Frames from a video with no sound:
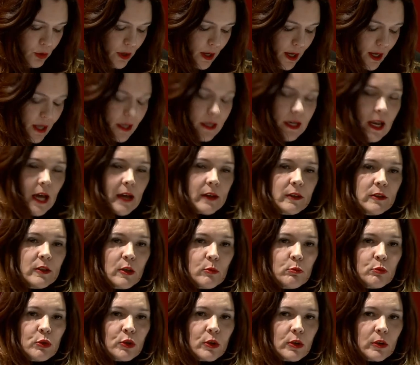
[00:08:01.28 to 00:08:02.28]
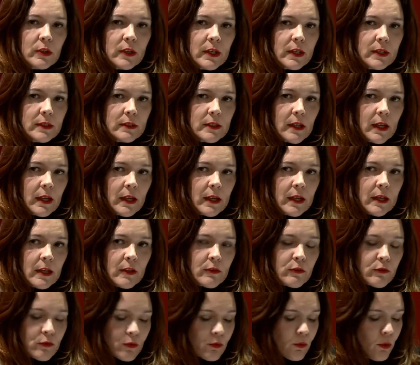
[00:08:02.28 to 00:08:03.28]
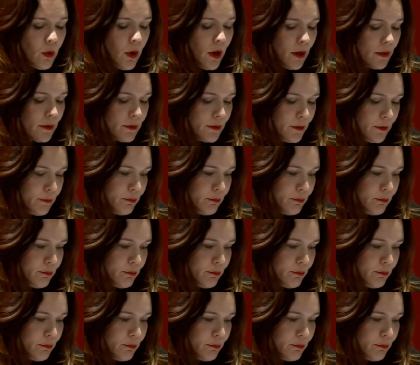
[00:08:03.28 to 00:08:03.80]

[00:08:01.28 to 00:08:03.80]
highlight the project through art.